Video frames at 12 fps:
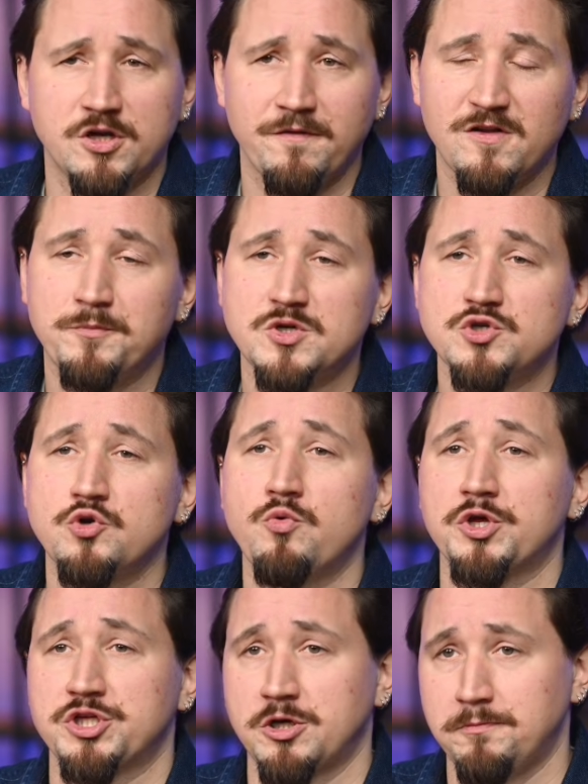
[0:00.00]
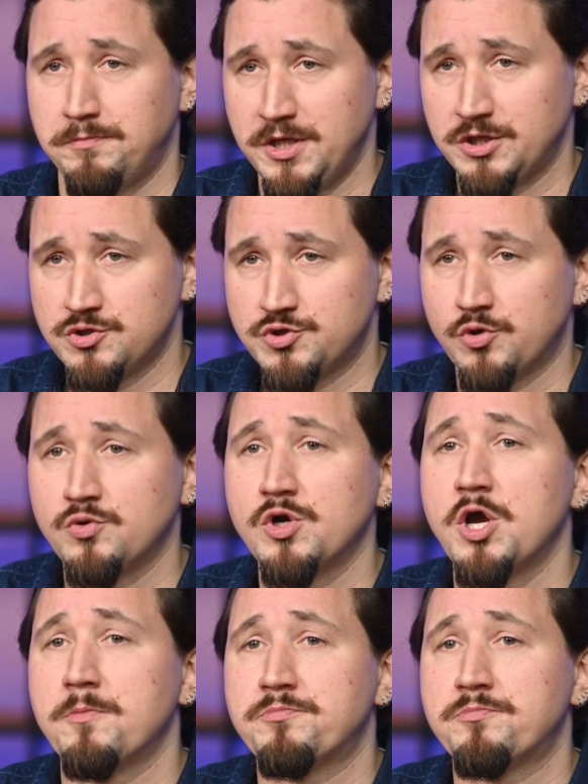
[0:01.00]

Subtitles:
developers who want complete control,